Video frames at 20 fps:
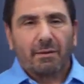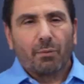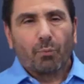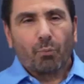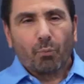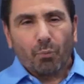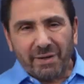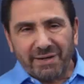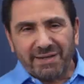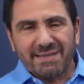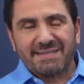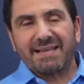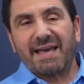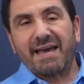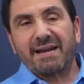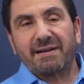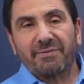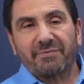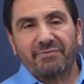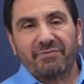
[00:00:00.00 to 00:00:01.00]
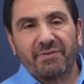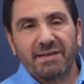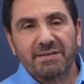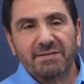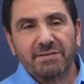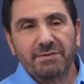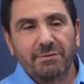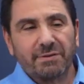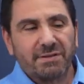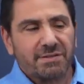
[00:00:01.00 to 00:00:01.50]
What is additive
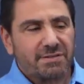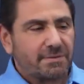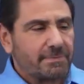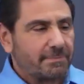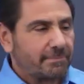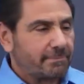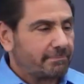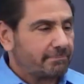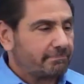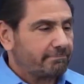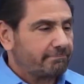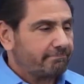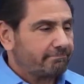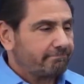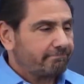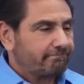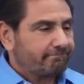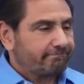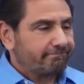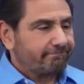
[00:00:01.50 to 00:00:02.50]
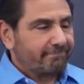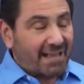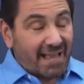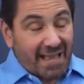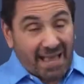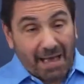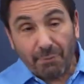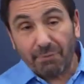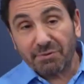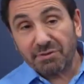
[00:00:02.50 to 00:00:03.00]
phase noise?
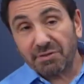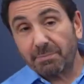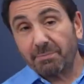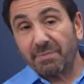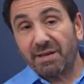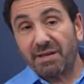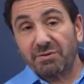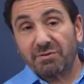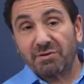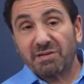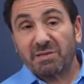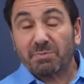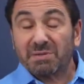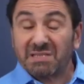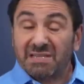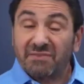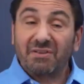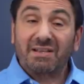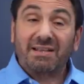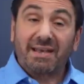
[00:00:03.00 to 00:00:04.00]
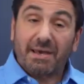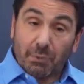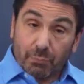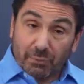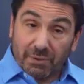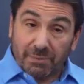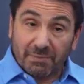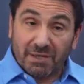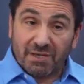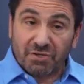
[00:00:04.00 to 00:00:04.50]
How is it measured? Specifically, how do
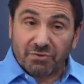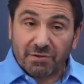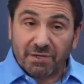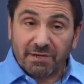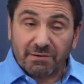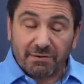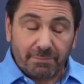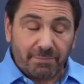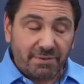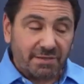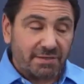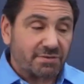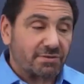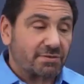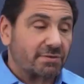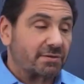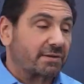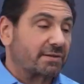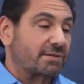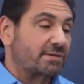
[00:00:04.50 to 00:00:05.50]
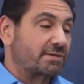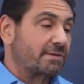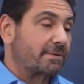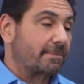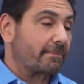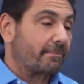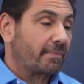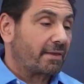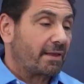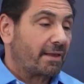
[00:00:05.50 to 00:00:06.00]
we measure it here at Mini
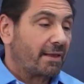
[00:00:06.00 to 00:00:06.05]
Circuits?